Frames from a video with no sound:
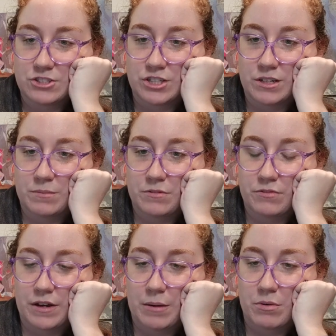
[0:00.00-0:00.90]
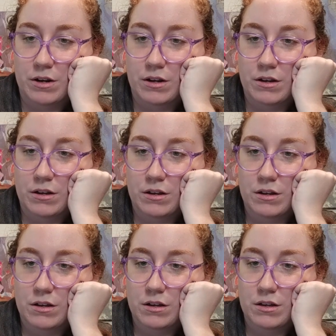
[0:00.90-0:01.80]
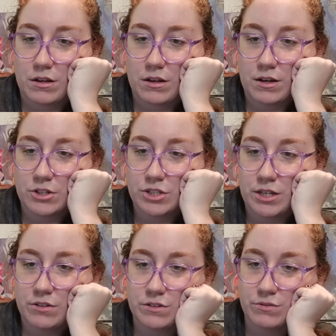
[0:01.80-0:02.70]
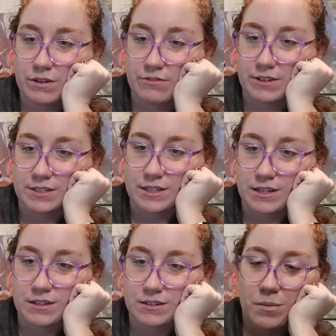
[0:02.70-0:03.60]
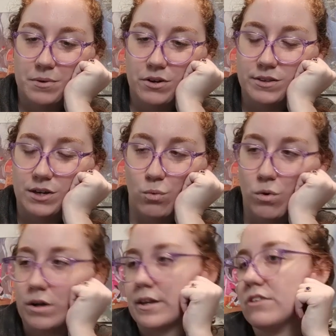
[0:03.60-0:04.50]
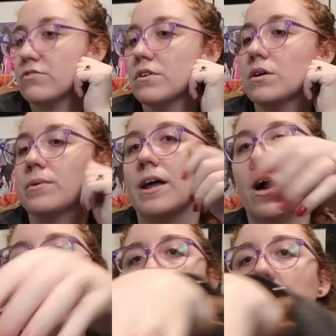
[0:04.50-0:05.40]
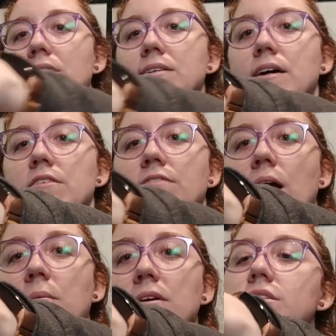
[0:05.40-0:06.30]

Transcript: Jammed fabric. Actually, how do I fix that? Apparently a walking foot would help with this kind of fabric.